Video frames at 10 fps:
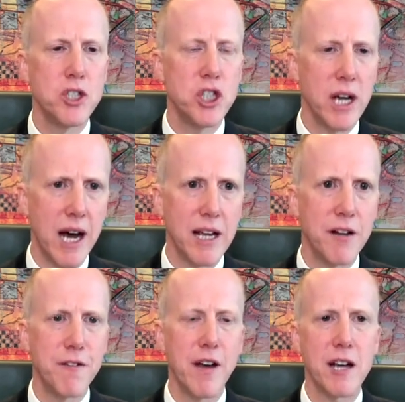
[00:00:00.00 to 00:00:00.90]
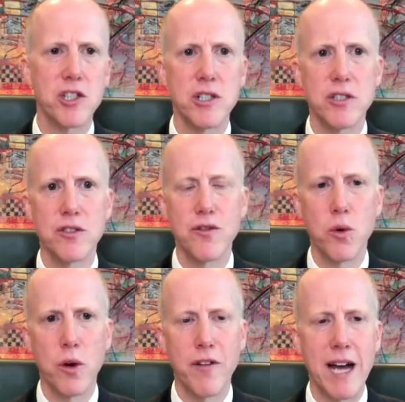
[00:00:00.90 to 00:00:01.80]
GI infections,
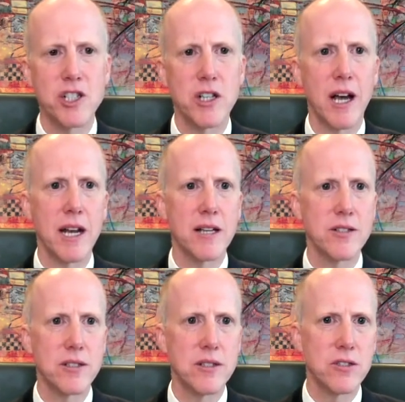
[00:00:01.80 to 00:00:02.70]
for vaginitis.